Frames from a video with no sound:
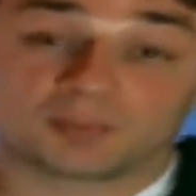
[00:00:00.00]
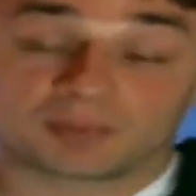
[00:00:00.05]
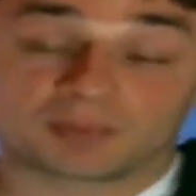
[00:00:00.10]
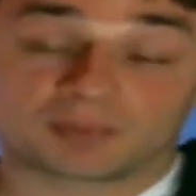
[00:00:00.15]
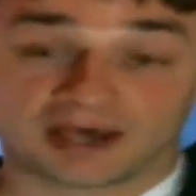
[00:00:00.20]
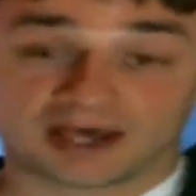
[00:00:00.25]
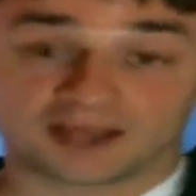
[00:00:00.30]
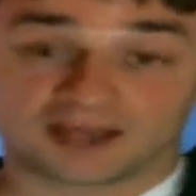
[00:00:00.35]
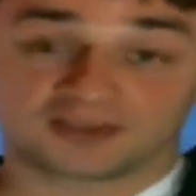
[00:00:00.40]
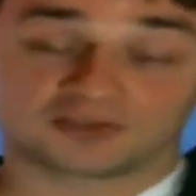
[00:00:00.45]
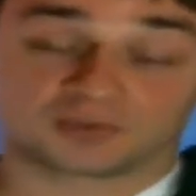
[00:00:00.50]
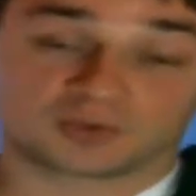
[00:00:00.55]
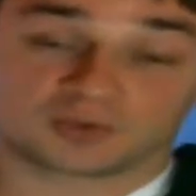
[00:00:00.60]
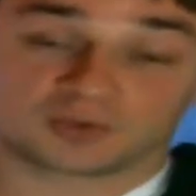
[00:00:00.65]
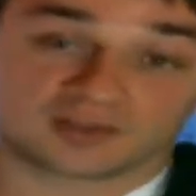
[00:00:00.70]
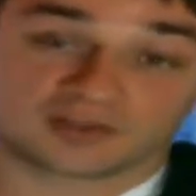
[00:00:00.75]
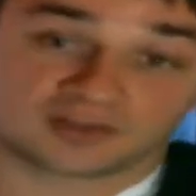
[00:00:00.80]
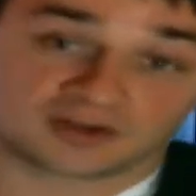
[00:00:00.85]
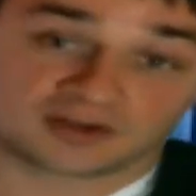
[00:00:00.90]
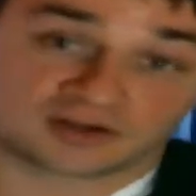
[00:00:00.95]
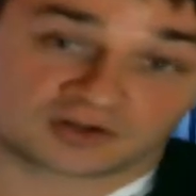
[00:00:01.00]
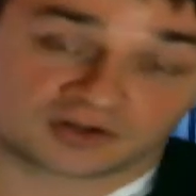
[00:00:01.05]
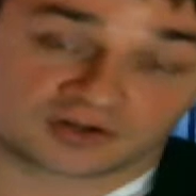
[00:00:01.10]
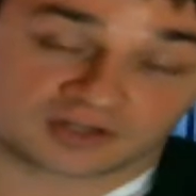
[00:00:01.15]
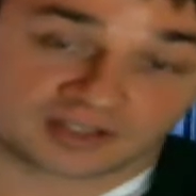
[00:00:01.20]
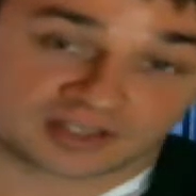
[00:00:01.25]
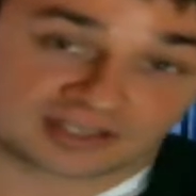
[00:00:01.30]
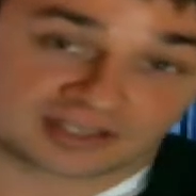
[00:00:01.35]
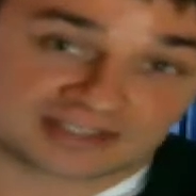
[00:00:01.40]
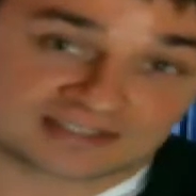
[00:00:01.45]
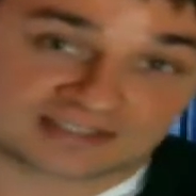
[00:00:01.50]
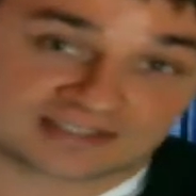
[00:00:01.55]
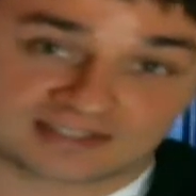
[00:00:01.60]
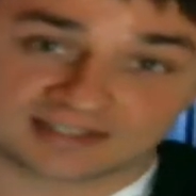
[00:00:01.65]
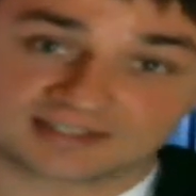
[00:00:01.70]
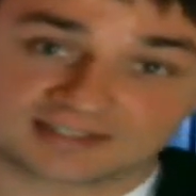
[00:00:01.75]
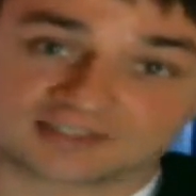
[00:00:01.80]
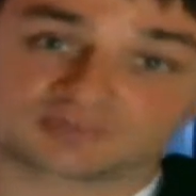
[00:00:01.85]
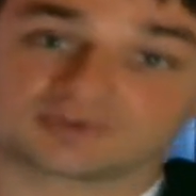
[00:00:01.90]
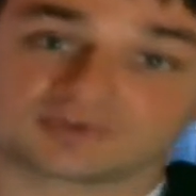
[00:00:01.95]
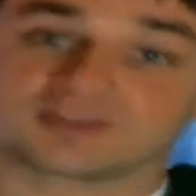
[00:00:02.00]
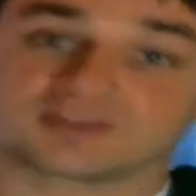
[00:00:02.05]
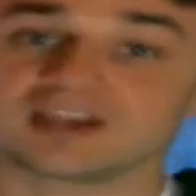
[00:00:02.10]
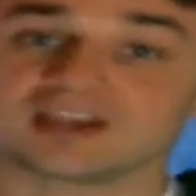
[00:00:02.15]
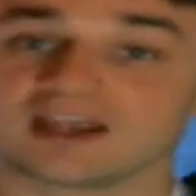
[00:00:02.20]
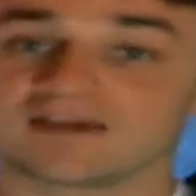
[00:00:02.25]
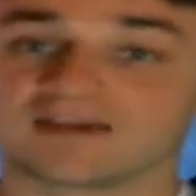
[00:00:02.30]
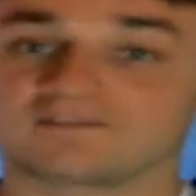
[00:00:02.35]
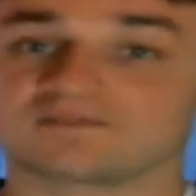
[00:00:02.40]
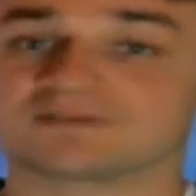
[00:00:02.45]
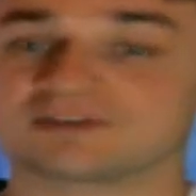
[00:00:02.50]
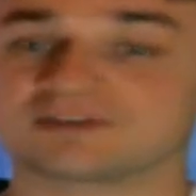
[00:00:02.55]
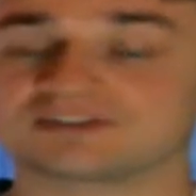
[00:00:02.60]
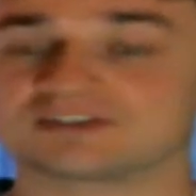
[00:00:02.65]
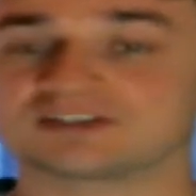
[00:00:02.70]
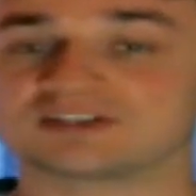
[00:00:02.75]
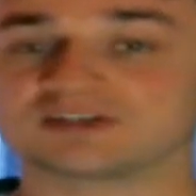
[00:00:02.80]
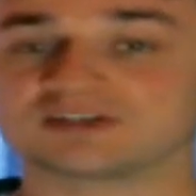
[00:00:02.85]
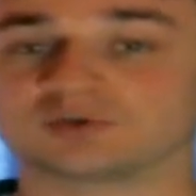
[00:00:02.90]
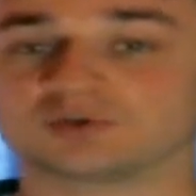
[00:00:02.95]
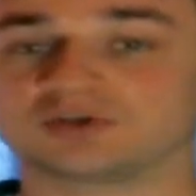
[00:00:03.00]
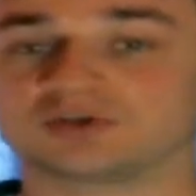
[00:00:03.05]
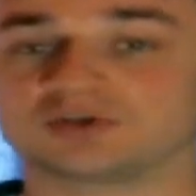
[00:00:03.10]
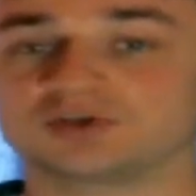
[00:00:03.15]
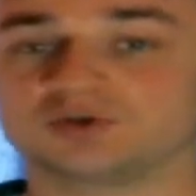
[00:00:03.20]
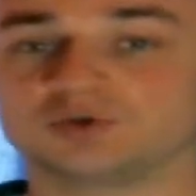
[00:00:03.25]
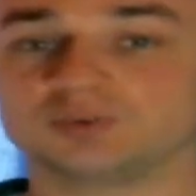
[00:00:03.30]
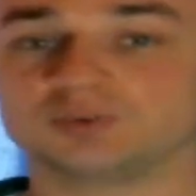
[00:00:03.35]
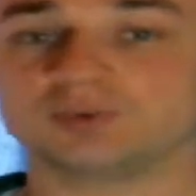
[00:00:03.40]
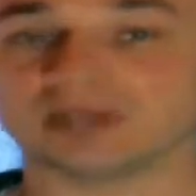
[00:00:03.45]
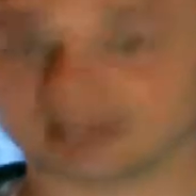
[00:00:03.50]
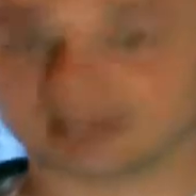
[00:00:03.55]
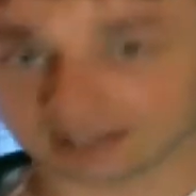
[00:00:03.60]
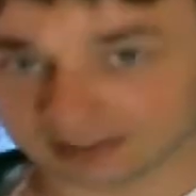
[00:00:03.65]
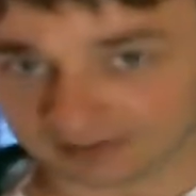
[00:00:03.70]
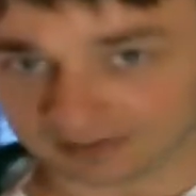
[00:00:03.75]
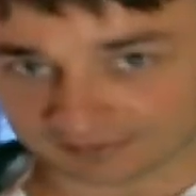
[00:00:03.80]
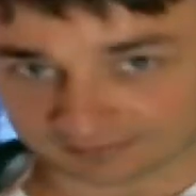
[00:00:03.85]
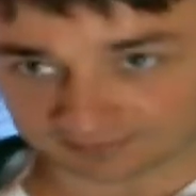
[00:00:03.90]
pathway that already exists within every single human,